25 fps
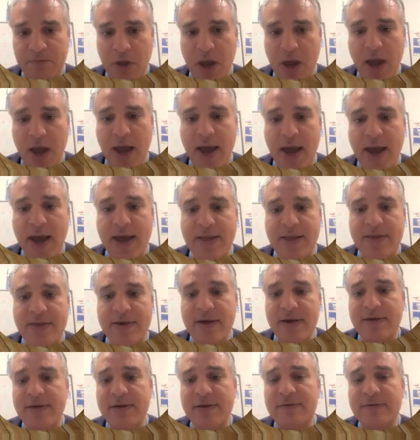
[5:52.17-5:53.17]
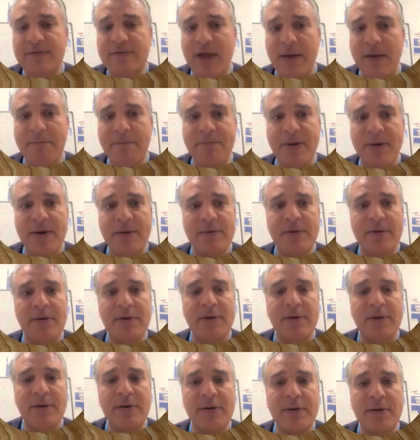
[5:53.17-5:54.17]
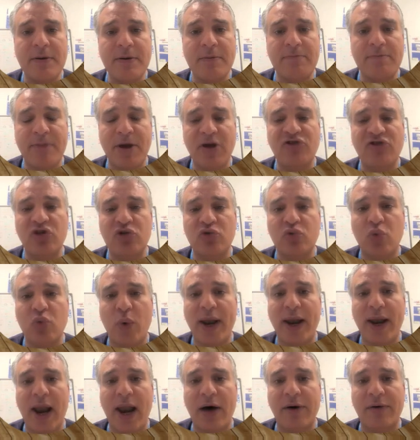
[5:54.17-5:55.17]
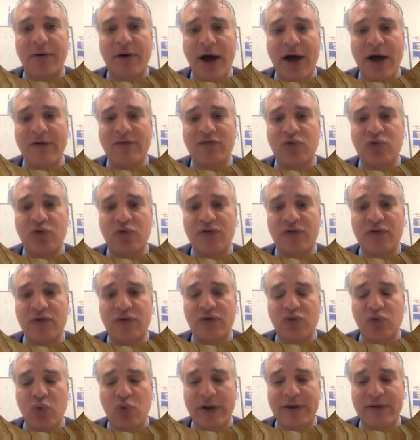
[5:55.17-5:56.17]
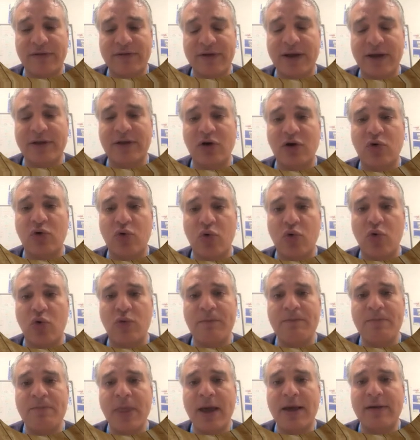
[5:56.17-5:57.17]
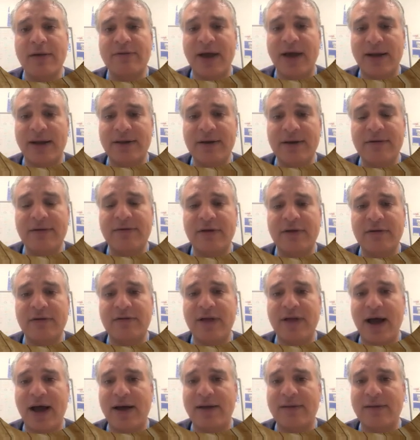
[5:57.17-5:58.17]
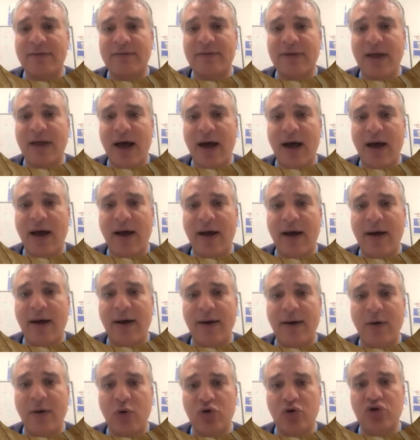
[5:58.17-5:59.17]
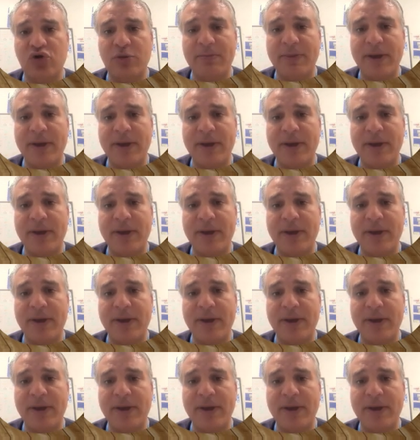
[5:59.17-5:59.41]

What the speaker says: In this step, patient will arrive to anesthetic room, the anesthetist and the ODP